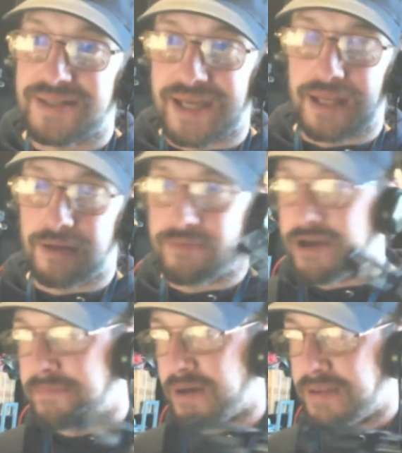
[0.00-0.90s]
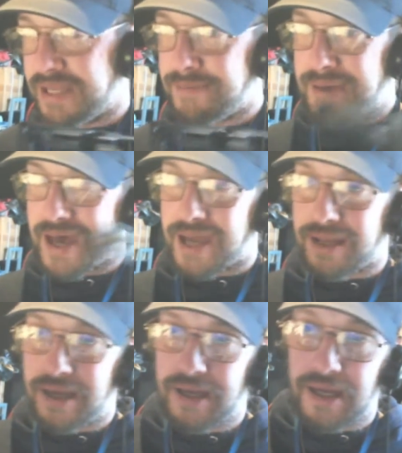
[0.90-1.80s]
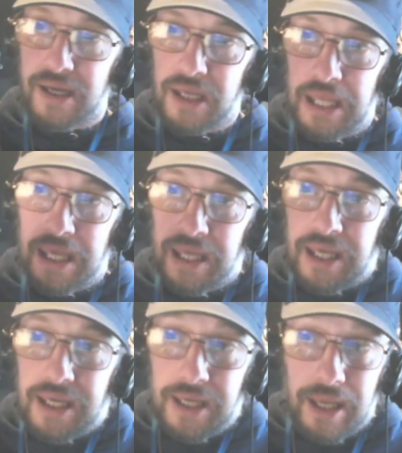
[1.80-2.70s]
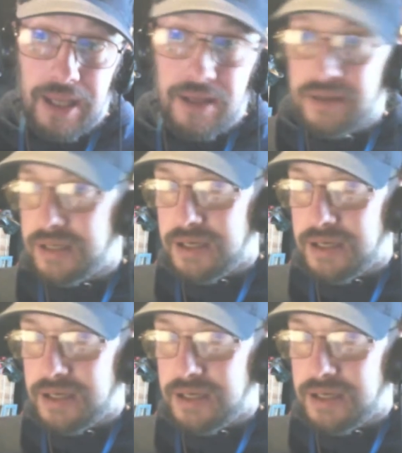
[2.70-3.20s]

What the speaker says: getting in the way of my knee pad, and